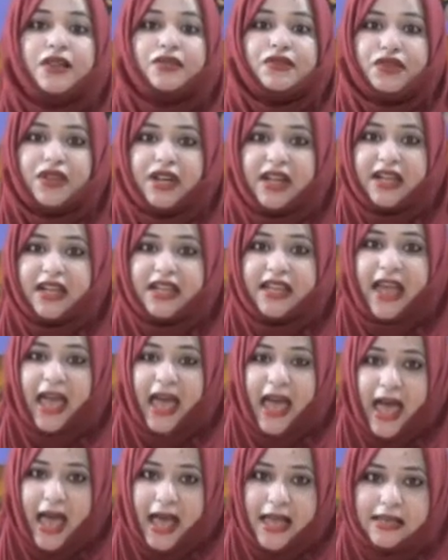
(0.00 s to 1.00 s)
3D
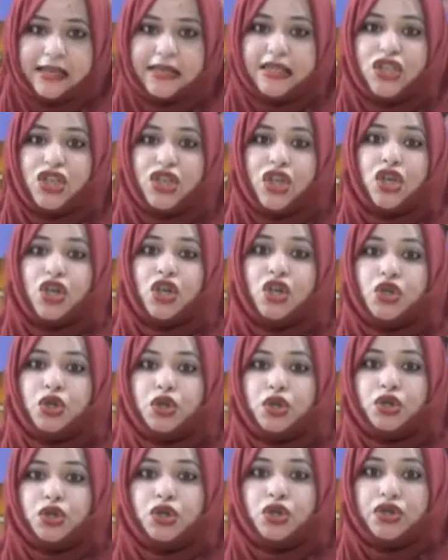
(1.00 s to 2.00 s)
has
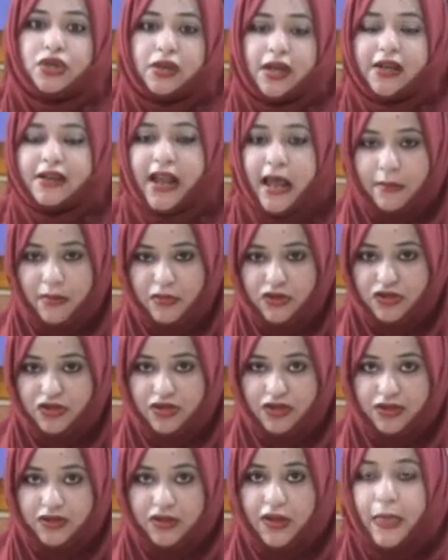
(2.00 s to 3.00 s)
3
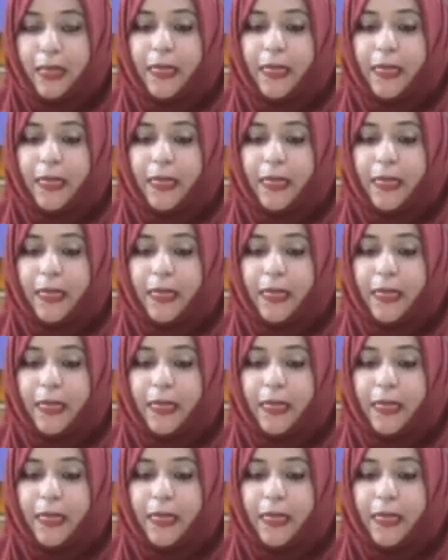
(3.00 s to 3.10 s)
dimensions.